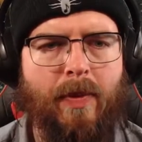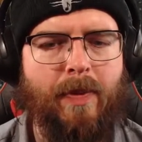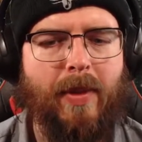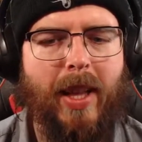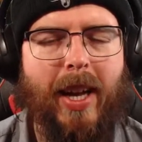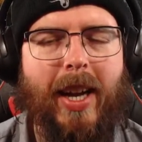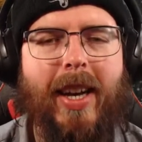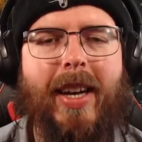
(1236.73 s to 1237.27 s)

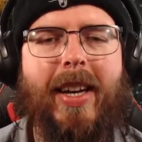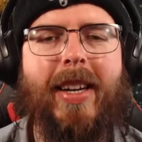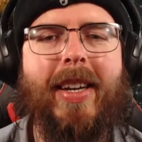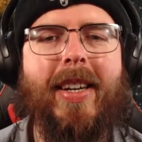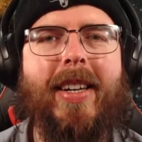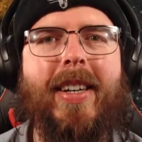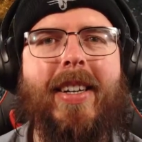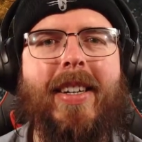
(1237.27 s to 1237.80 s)
Ah, hey,
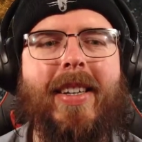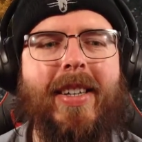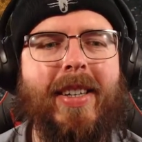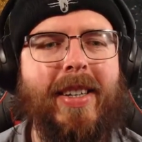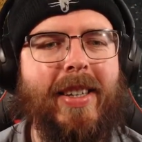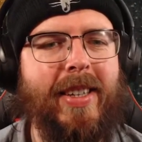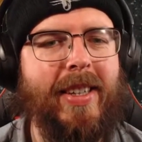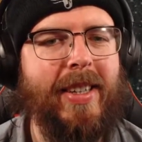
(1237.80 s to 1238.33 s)
hey,
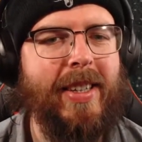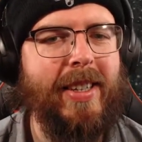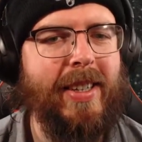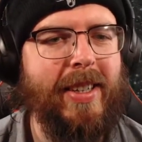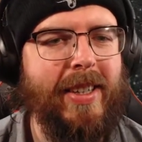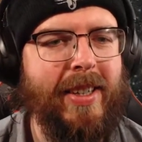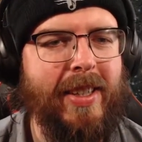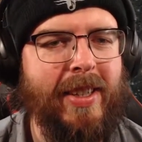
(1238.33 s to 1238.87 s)
hey, hey, hey,
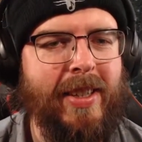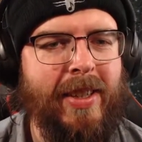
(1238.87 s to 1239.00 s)
hey.